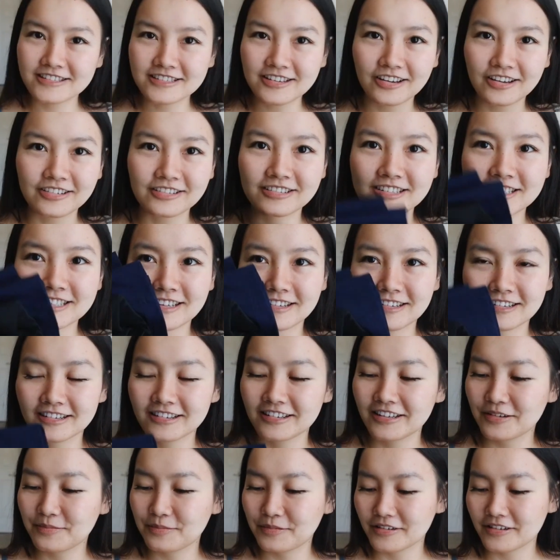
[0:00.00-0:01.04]
color is
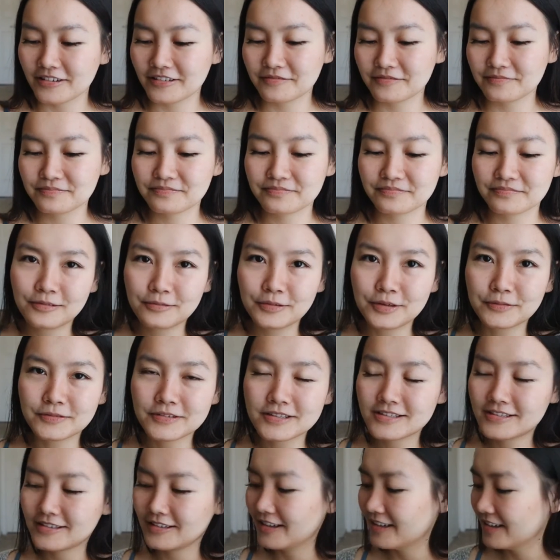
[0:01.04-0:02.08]
ugly, but we will
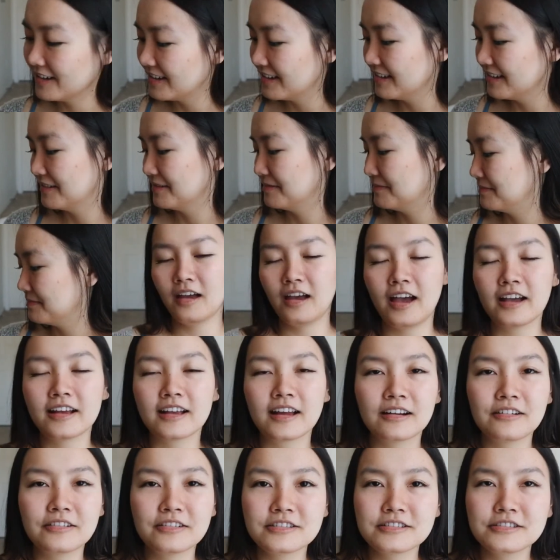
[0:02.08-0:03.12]
see. I
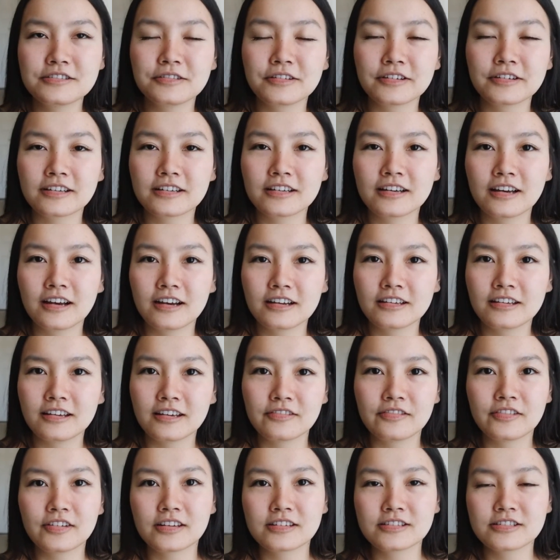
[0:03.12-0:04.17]
kind of want to do like a
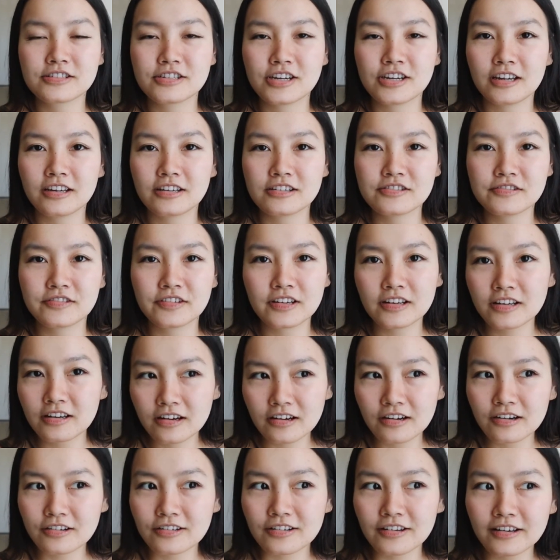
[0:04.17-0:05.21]
gift exchange
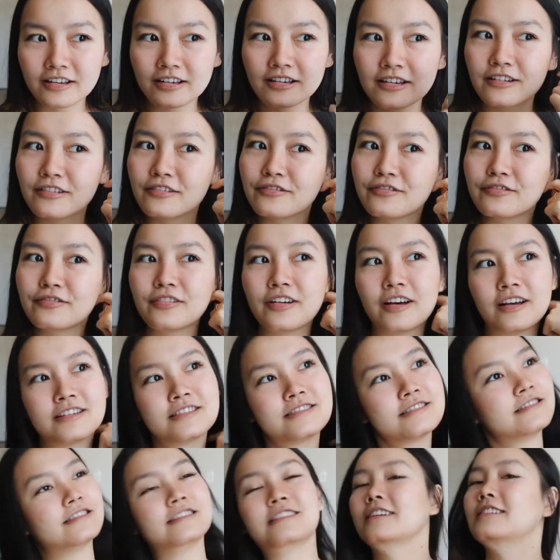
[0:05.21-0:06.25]
video, like of
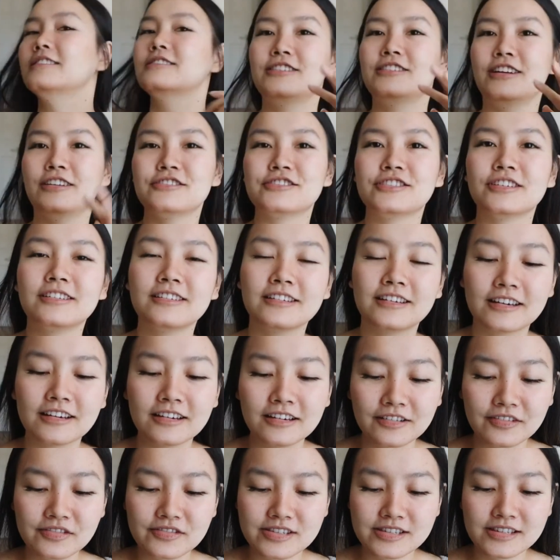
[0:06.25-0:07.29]
us exchanging
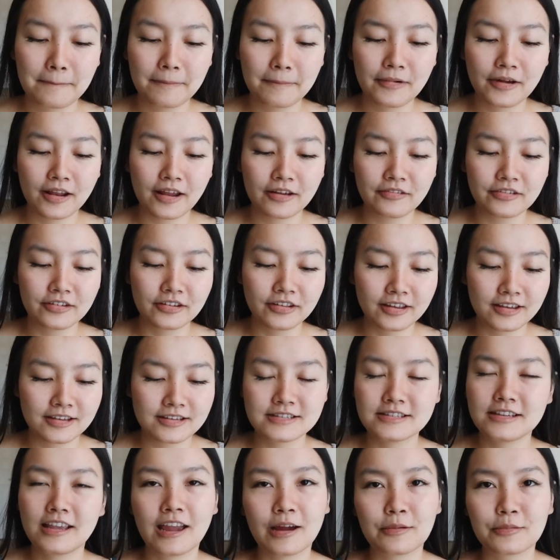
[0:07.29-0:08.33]
gifts, but I feel like
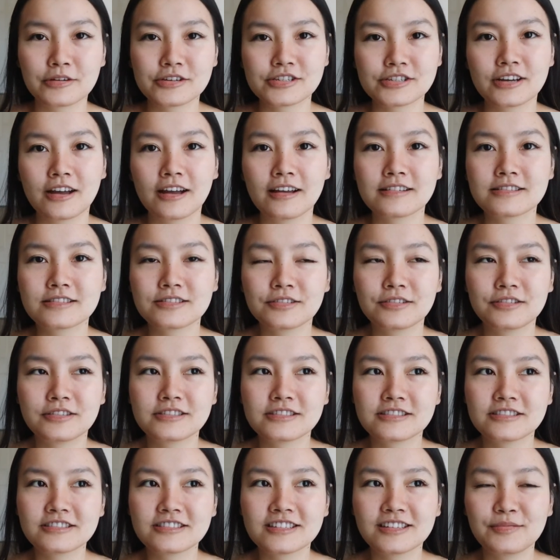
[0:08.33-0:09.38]
he's camera shy, so
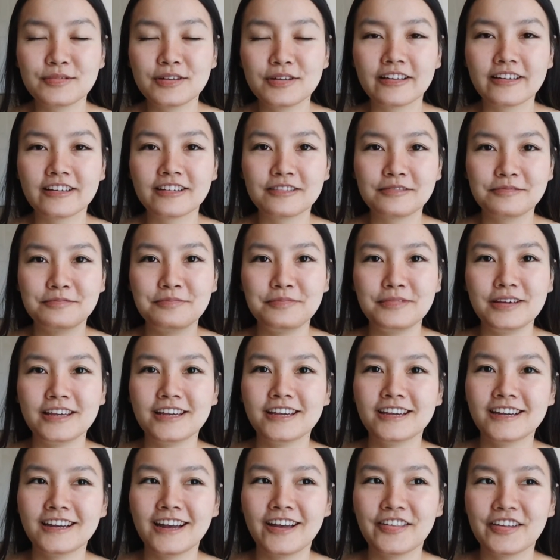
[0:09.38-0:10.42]
it's gonna be like
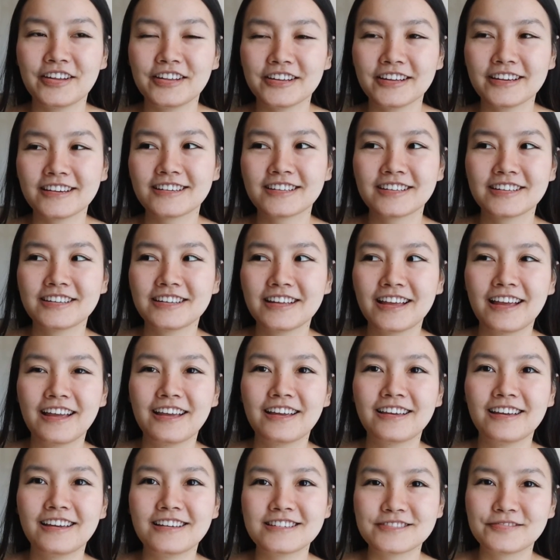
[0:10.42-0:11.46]
me and then like
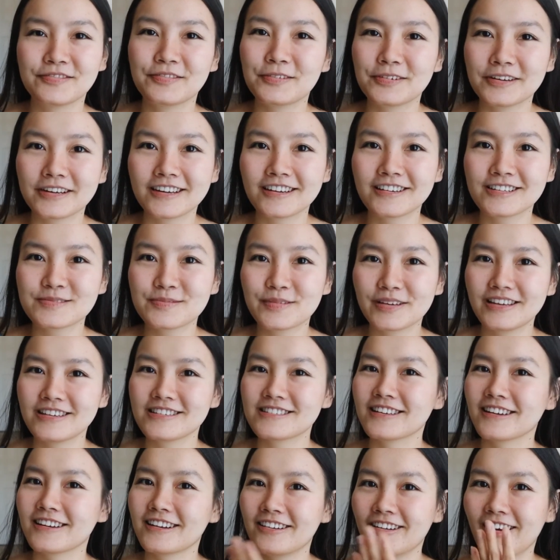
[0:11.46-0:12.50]
his voice, but
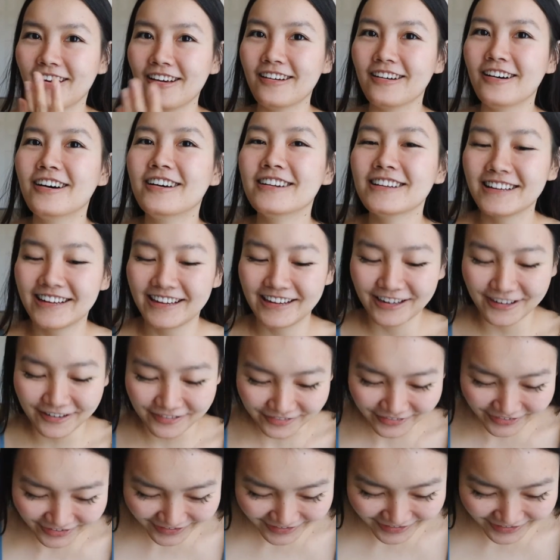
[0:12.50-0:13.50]
he's like not on camera.